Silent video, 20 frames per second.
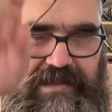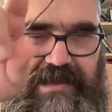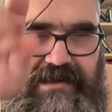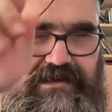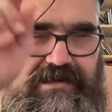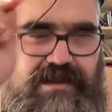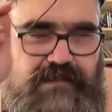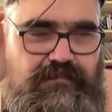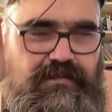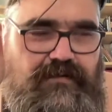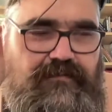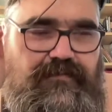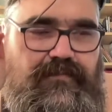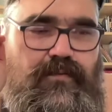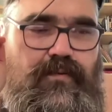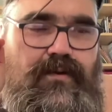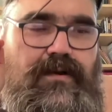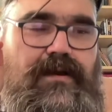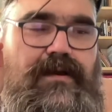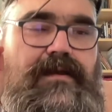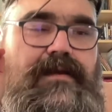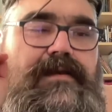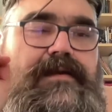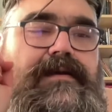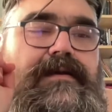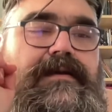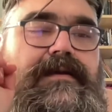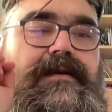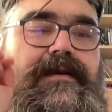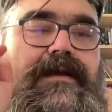Number 4,
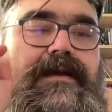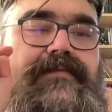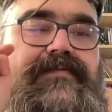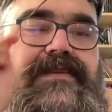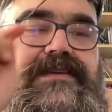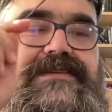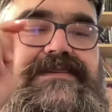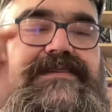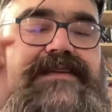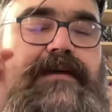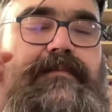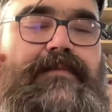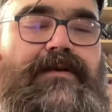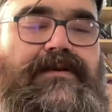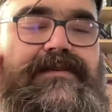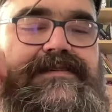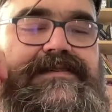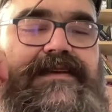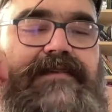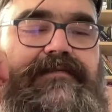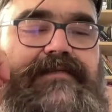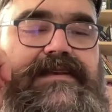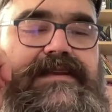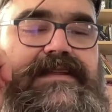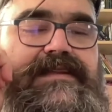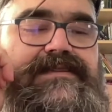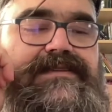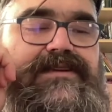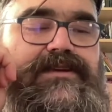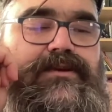the Summer
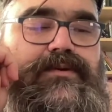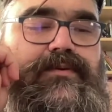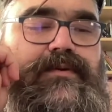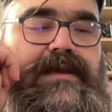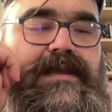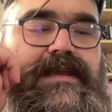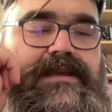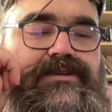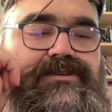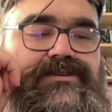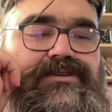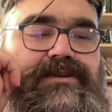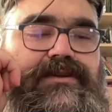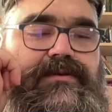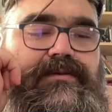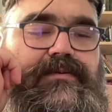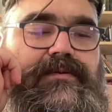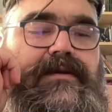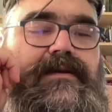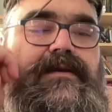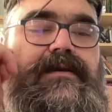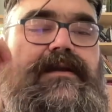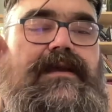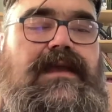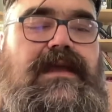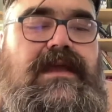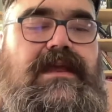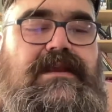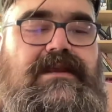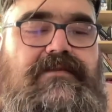72 issue,
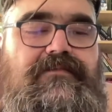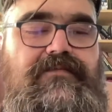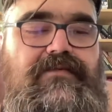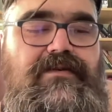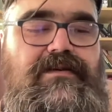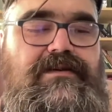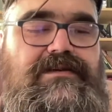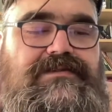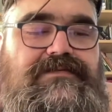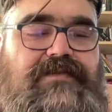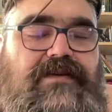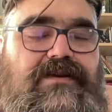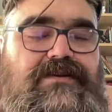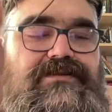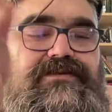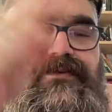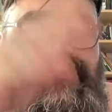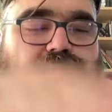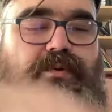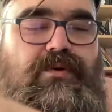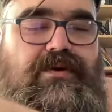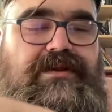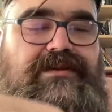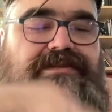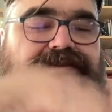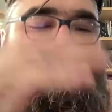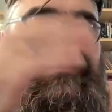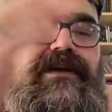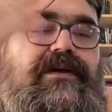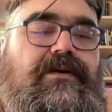and for, as far as
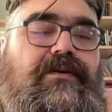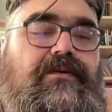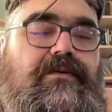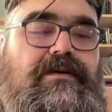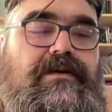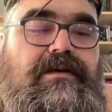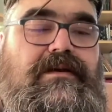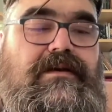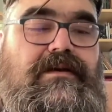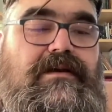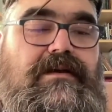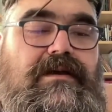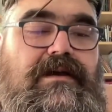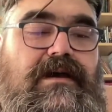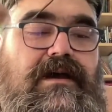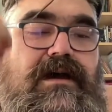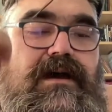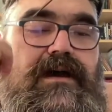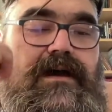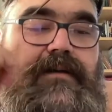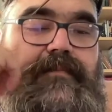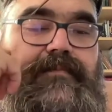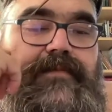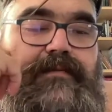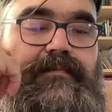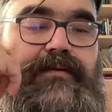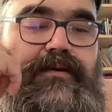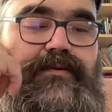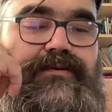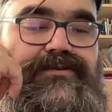recordings go,
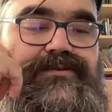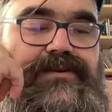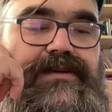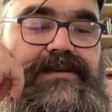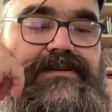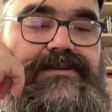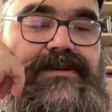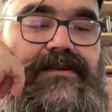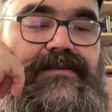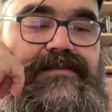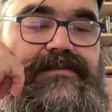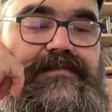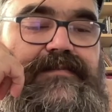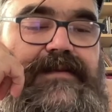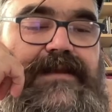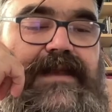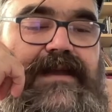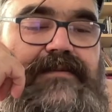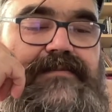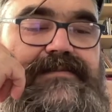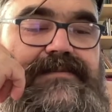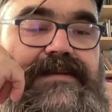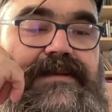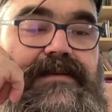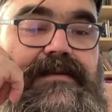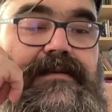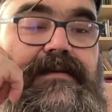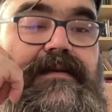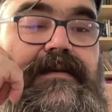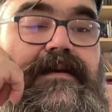the poetry of Charles
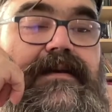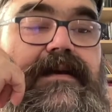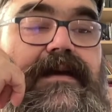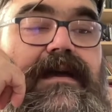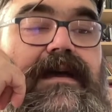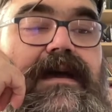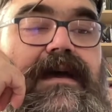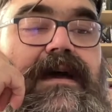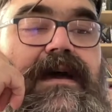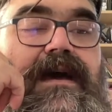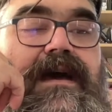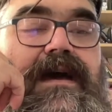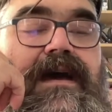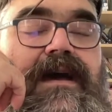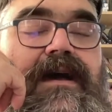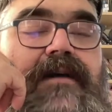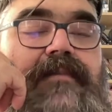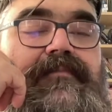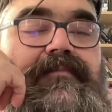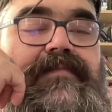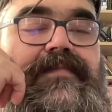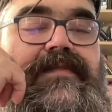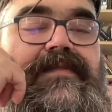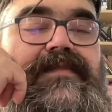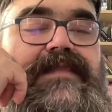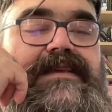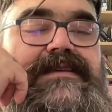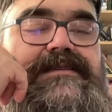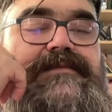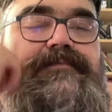Bukowski.
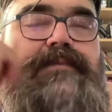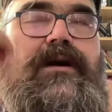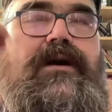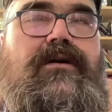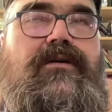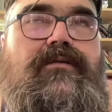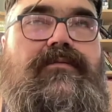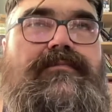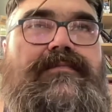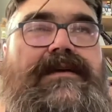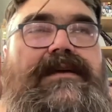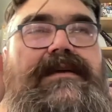This poem